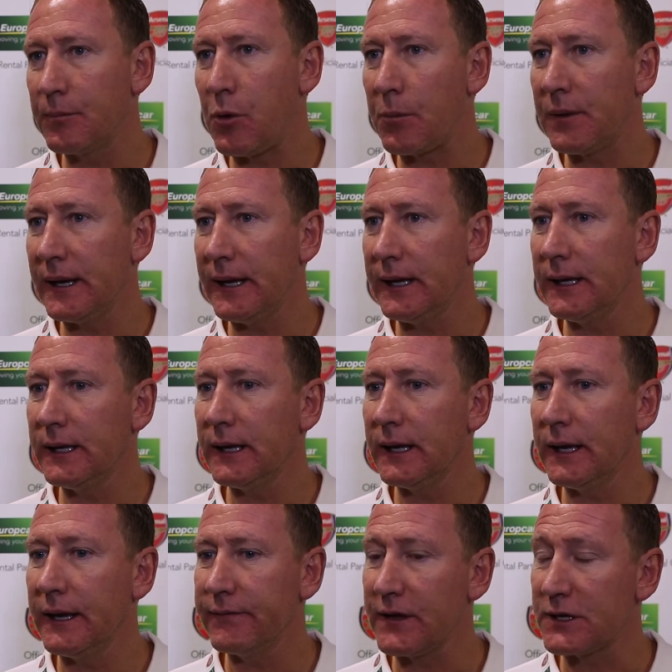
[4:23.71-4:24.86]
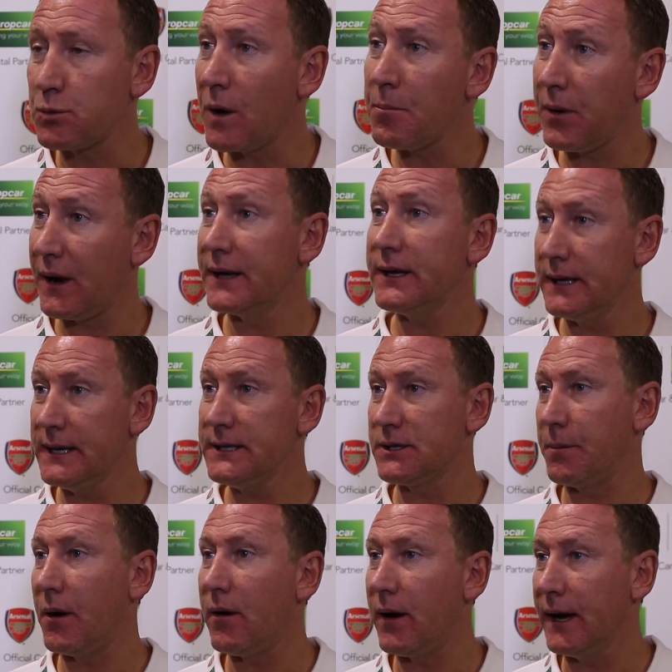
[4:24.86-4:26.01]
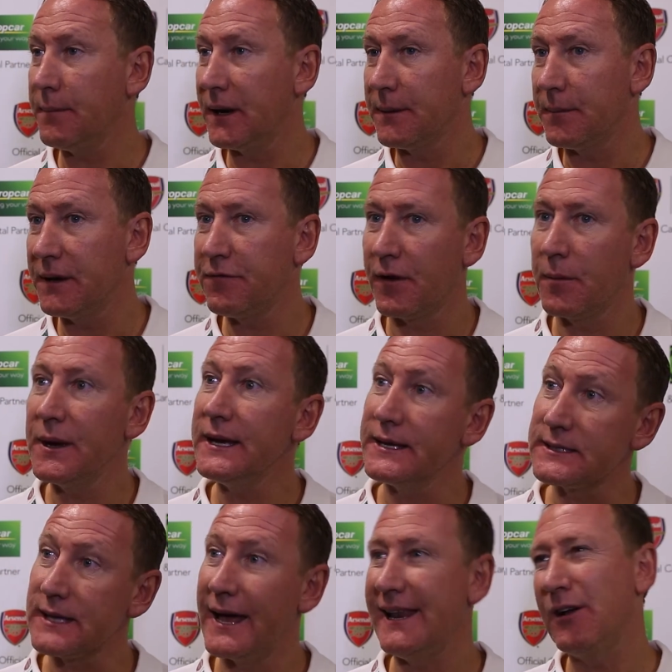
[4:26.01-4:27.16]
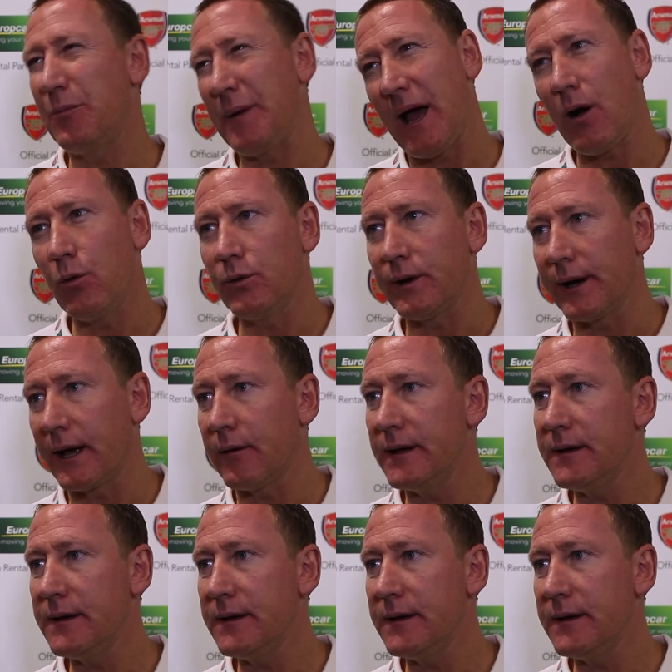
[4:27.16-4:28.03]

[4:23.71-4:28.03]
probably if there's one player you need to buy, maybe Flamini's that little bit older now.